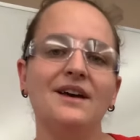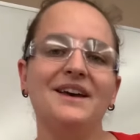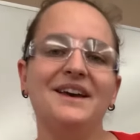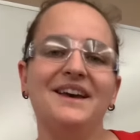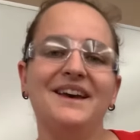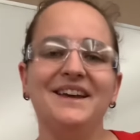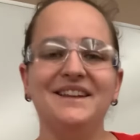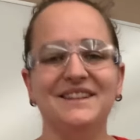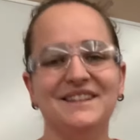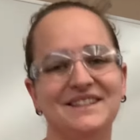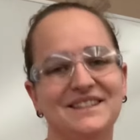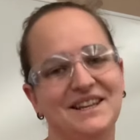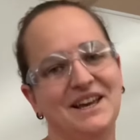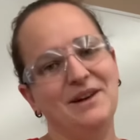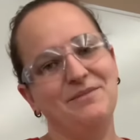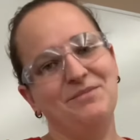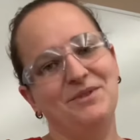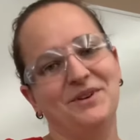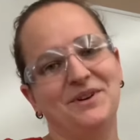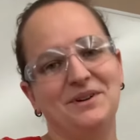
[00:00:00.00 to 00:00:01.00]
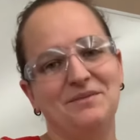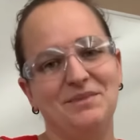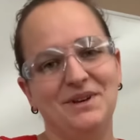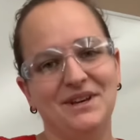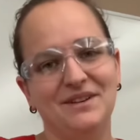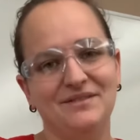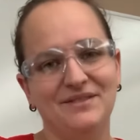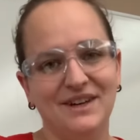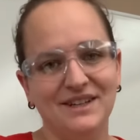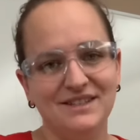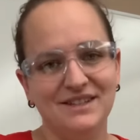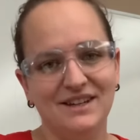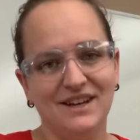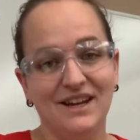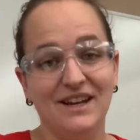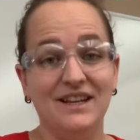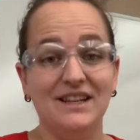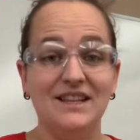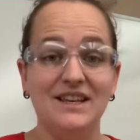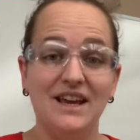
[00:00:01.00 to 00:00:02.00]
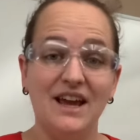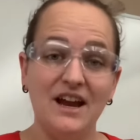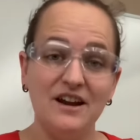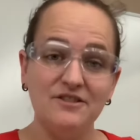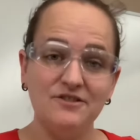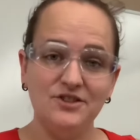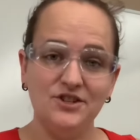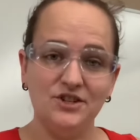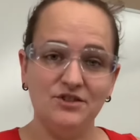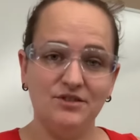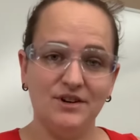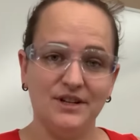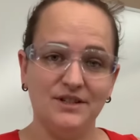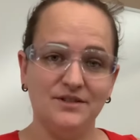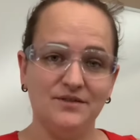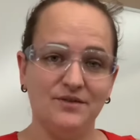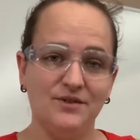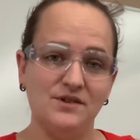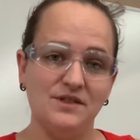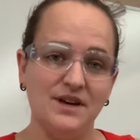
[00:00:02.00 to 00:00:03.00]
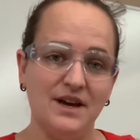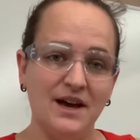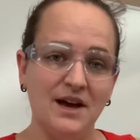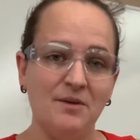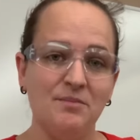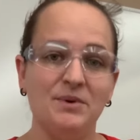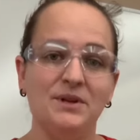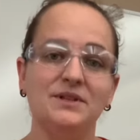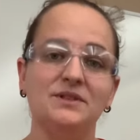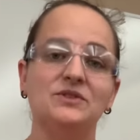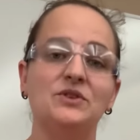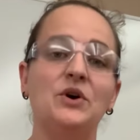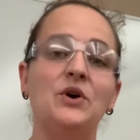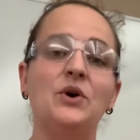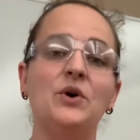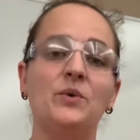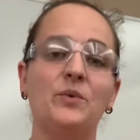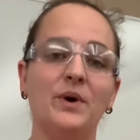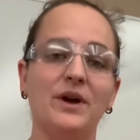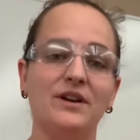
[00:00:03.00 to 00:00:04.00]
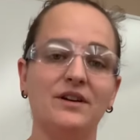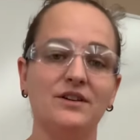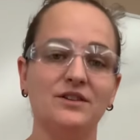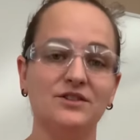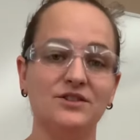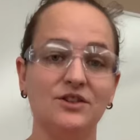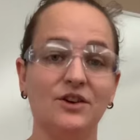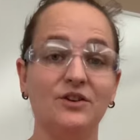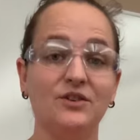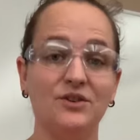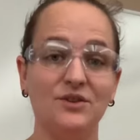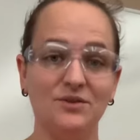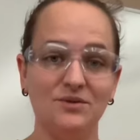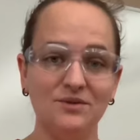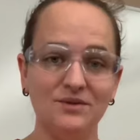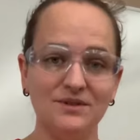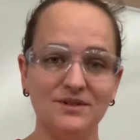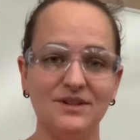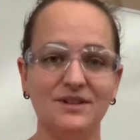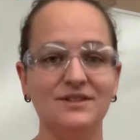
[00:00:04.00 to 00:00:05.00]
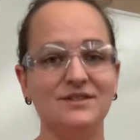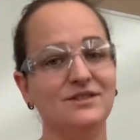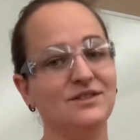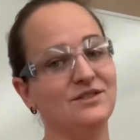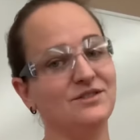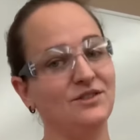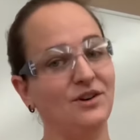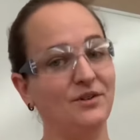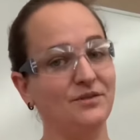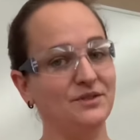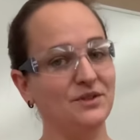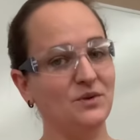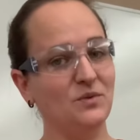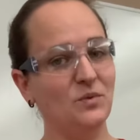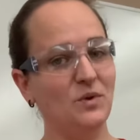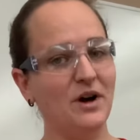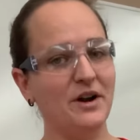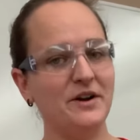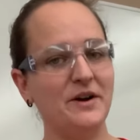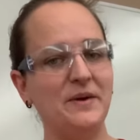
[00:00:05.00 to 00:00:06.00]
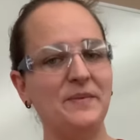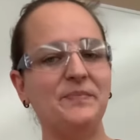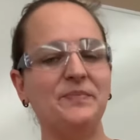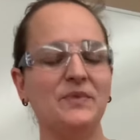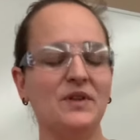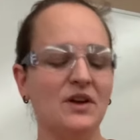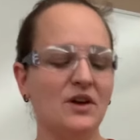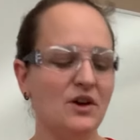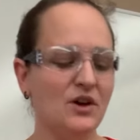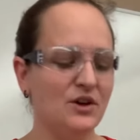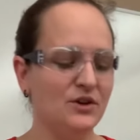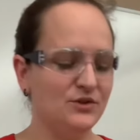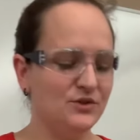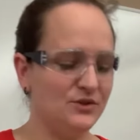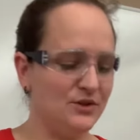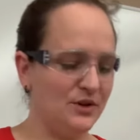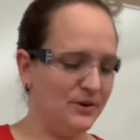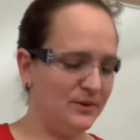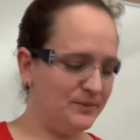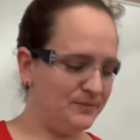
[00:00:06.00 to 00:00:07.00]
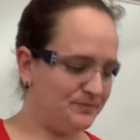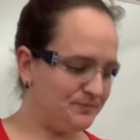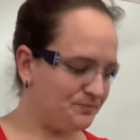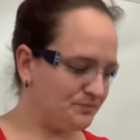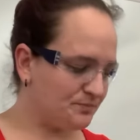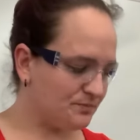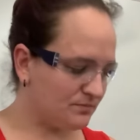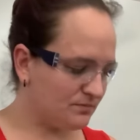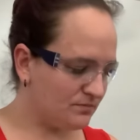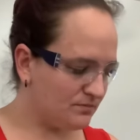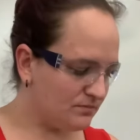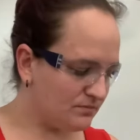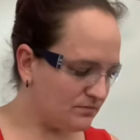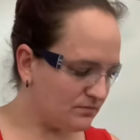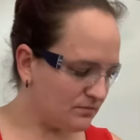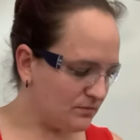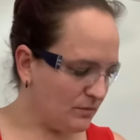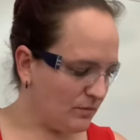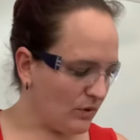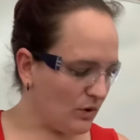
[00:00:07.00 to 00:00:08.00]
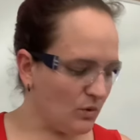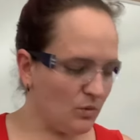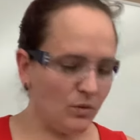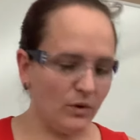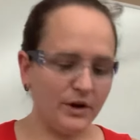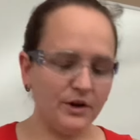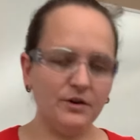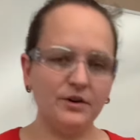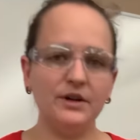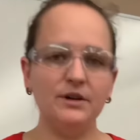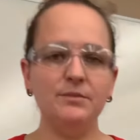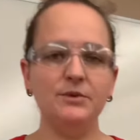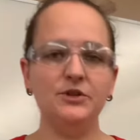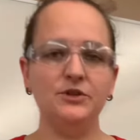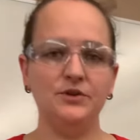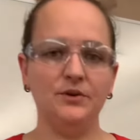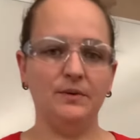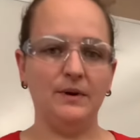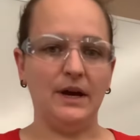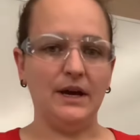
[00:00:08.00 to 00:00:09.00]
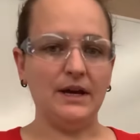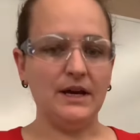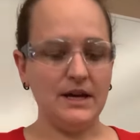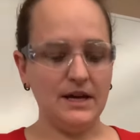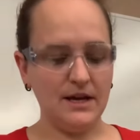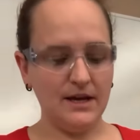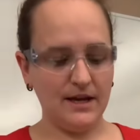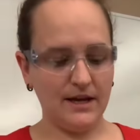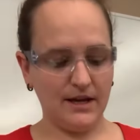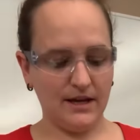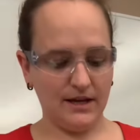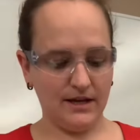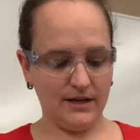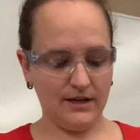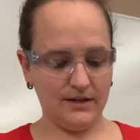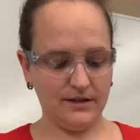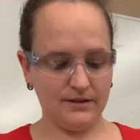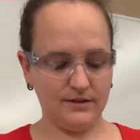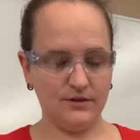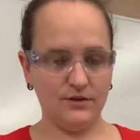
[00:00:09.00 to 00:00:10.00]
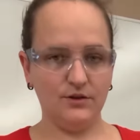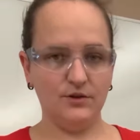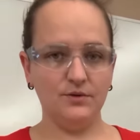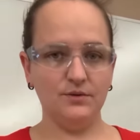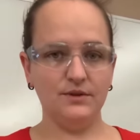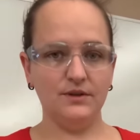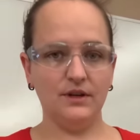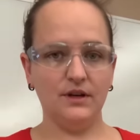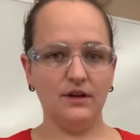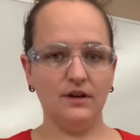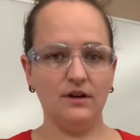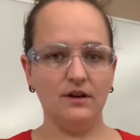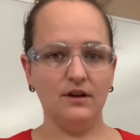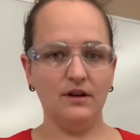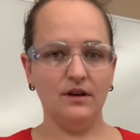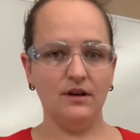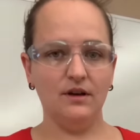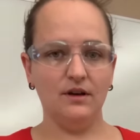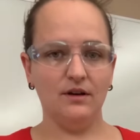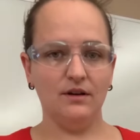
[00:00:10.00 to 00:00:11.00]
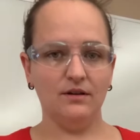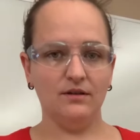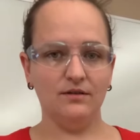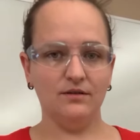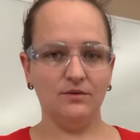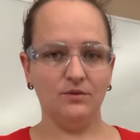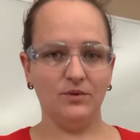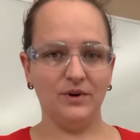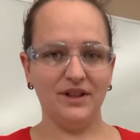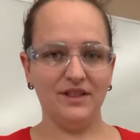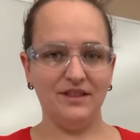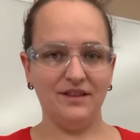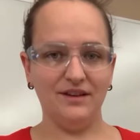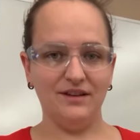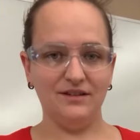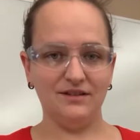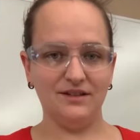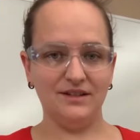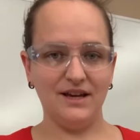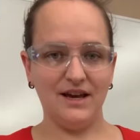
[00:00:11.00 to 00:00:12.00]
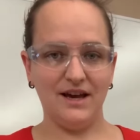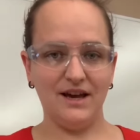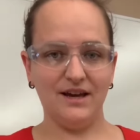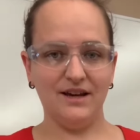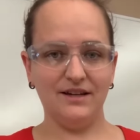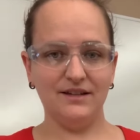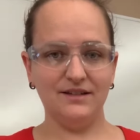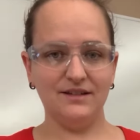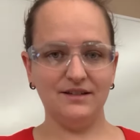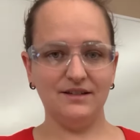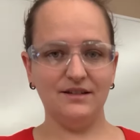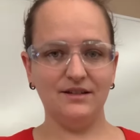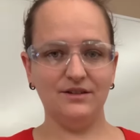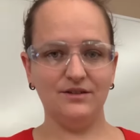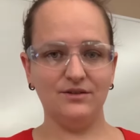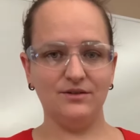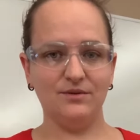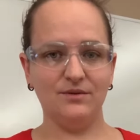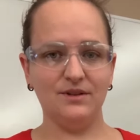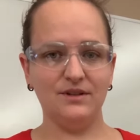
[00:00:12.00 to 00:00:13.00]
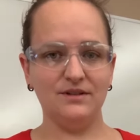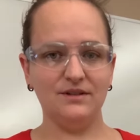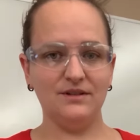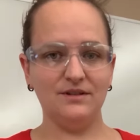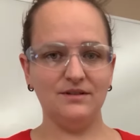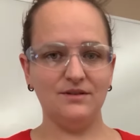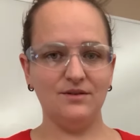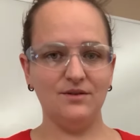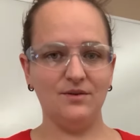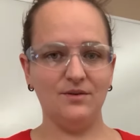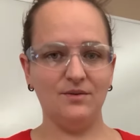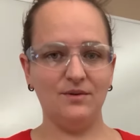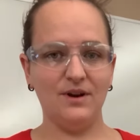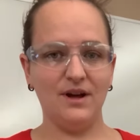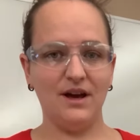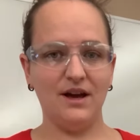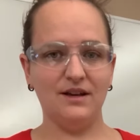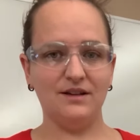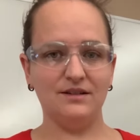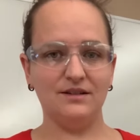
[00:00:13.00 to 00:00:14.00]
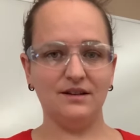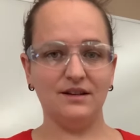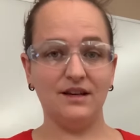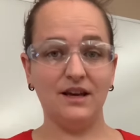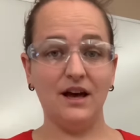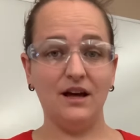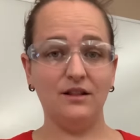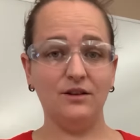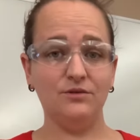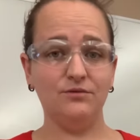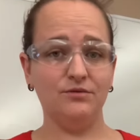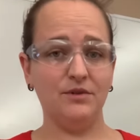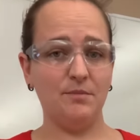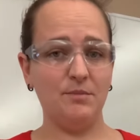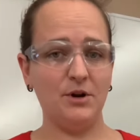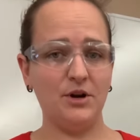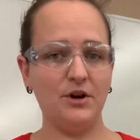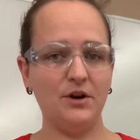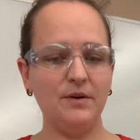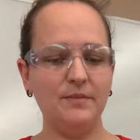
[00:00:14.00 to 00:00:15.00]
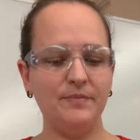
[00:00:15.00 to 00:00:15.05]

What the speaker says: In this lab, you're going to be investigating the energy transfer that happens when a solute dissolves in water. So what you're going to be doing is using one of these guys. So this is known as a calorimeter.